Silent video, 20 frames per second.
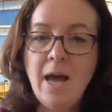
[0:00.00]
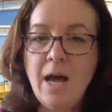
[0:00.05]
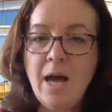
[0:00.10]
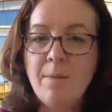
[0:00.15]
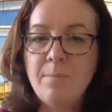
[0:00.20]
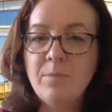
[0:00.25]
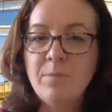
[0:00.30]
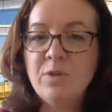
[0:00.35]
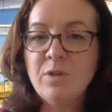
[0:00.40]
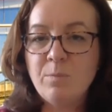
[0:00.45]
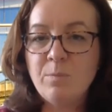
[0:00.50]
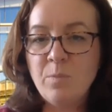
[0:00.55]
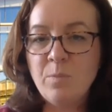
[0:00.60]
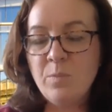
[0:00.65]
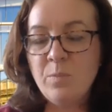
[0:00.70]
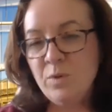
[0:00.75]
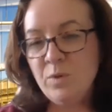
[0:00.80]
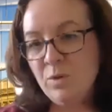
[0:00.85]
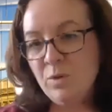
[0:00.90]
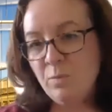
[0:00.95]

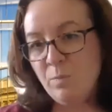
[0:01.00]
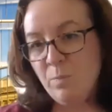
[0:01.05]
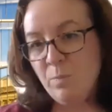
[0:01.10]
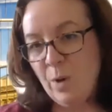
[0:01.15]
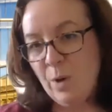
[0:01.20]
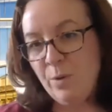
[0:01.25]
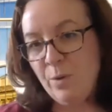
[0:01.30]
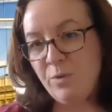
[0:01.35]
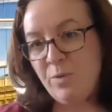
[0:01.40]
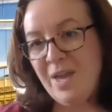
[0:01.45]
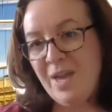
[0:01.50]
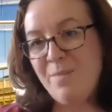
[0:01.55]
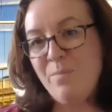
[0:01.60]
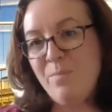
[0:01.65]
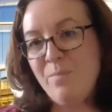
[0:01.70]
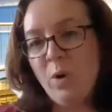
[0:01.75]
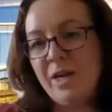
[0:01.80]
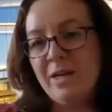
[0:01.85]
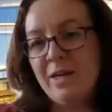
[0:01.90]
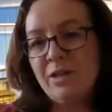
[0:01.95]
to both
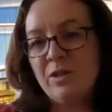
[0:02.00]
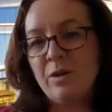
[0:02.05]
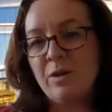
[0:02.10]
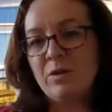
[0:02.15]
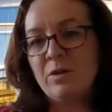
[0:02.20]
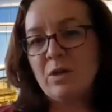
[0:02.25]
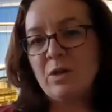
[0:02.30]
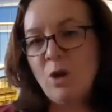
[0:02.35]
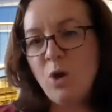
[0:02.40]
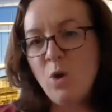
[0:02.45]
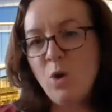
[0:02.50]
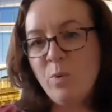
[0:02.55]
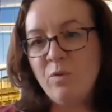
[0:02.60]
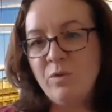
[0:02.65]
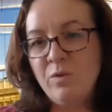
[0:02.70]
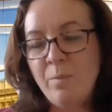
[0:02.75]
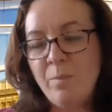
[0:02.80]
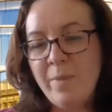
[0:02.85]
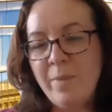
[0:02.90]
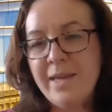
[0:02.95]
input into those global
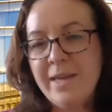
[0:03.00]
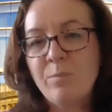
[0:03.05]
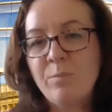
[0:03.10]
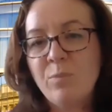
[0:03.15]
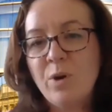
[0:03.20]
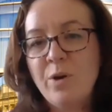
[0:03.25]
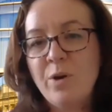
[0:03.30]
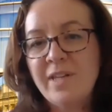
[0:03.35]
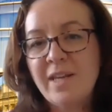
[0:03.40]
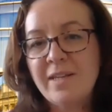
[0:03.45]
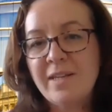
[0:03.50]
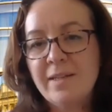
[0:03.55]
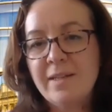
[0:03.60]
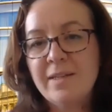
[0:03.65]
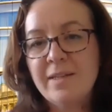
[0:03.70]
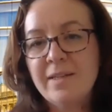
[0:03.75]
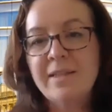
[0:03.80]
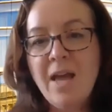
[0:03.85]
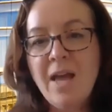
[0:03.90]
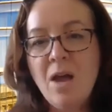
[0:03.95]
rulemaking
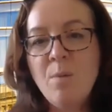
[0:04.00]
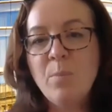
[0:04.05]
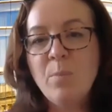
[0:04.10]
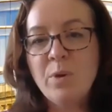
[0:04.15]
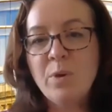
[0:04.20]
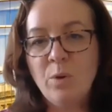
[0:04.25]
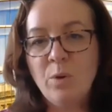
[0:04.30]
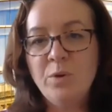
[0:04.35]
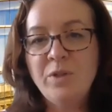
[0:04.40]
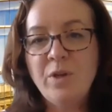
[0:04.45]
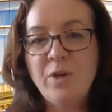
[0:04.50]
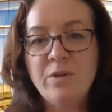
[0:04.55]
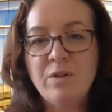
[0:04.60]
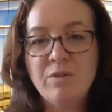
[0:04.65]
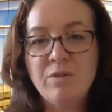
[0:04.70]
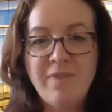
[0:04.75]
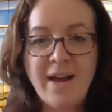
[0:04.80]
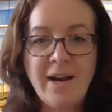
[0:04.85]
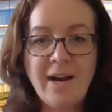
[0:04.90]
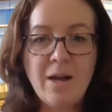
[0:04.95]
processes, but also
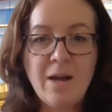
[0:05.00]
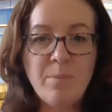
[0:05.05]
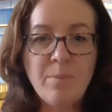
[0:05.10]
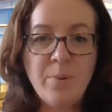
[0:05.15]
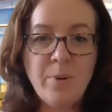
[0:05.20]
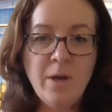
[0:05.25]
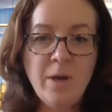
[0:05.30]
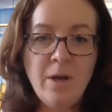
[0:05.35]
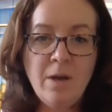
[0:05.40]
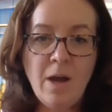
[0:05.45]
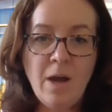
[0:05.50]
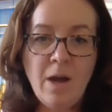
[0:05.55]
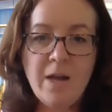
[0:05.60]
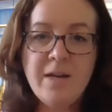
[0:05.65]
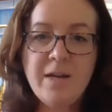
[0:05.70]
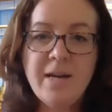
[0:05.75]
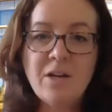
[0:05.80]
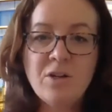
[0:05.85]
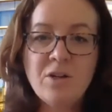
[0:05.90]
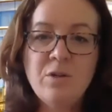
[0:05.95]
develop
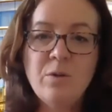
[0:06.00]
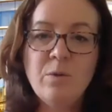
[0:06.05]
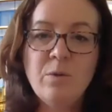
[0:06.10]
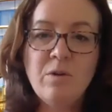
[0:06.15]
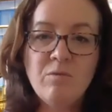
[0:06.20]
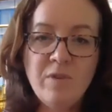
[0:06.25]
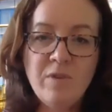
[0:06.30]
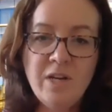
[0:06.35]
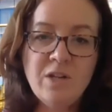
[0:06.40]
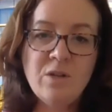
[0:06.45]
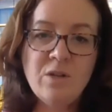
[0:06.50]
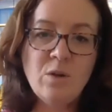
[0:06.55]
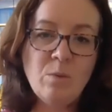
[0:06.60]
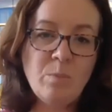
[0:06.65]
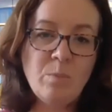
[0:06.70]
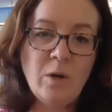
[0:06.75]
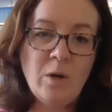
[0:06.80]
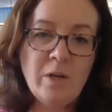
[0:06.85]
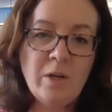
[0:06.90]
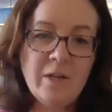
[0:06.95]
national and regional
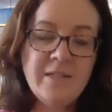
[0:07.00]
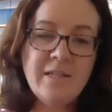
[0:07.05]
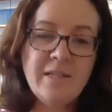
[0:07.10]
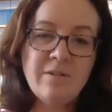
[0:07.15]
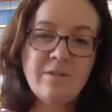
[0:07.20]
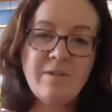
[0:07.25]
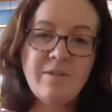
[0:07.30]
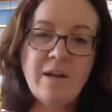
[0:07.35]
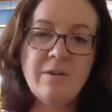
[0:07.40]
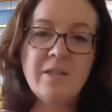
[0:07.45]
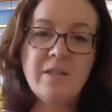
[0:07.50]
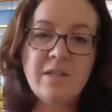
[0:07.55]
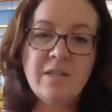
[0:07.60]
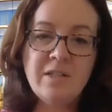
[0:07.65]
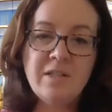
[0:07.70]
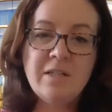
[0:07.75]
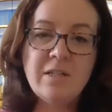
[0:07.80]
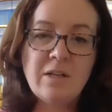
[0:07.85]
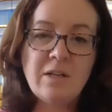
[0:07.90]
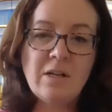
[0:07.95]
policies around the
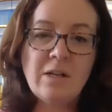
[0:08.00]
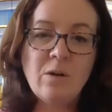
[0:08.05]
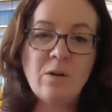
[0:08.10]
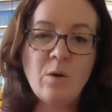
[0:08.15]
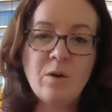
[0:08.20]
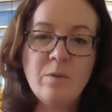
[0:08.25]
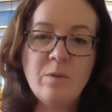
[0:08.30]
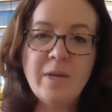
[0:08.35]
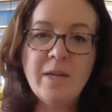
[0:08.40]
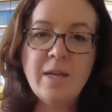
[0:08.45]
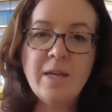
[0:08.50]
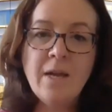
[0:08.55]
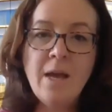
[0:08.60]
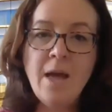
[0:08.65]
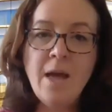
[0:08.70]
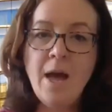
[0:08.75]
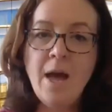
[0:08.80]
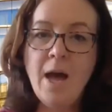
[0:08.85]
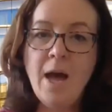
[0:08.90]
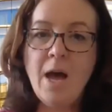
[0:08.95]
digital economy.
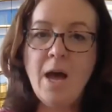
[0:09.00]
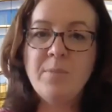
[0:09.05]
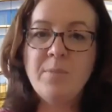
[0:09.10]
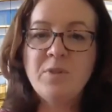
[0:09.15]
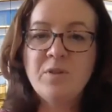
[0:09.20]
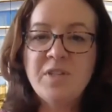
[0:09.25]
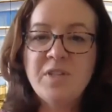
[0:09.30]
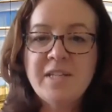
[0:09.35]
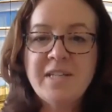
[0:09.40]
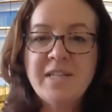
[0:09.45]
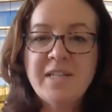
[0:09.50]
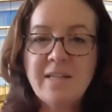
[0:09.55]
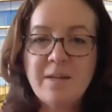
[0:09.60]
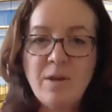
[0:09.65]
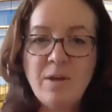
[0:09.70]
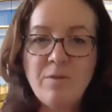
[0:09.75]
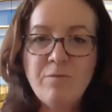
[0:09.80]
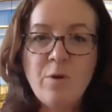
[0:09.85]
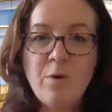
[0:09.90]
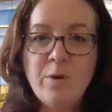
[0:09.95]
So since that's going to
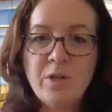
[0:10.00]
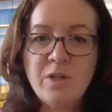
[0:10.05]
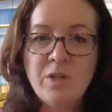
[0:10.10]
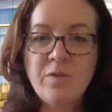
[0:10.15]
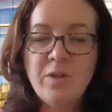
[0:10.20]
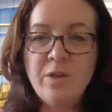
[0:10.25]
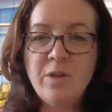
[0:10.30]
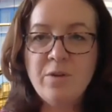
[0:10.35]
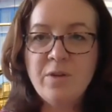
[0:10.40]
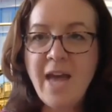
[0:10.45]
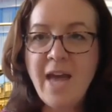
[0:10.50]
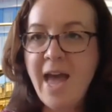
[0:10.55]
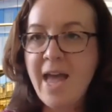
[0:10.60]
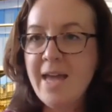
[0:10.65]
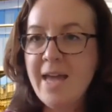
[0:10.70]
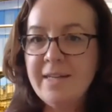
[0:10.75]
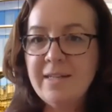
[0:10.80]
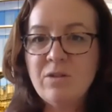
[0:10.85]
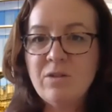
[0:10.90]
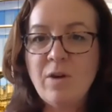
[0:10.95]
be a focus for the UK,
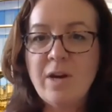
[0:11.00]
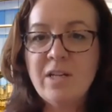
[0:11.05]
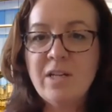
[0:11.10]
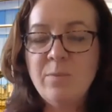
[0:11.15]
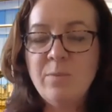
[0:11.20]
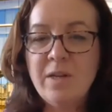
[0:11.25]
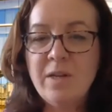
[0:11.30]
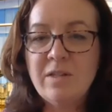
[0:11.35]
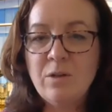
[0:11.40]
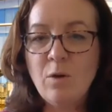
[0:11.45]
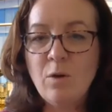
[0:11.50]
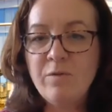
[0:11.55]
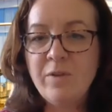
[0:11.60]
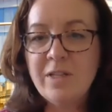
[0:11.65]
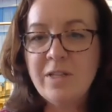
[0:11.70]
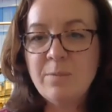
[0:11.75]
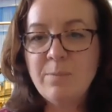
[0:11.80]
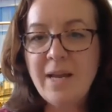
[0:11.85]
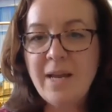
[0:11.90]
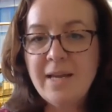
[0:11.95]
it strikes me as an
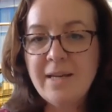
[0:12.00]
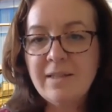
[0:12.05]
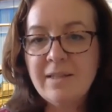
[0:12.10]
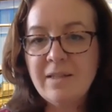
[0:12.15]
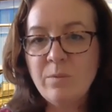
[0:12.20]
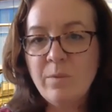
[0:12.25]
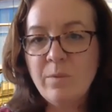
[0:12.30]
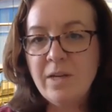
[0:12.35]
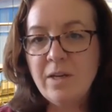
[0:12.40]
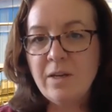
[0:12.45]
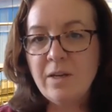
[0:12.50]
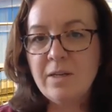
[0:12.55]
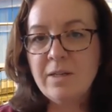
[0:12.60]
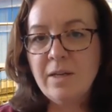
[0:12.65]
obvious place that we could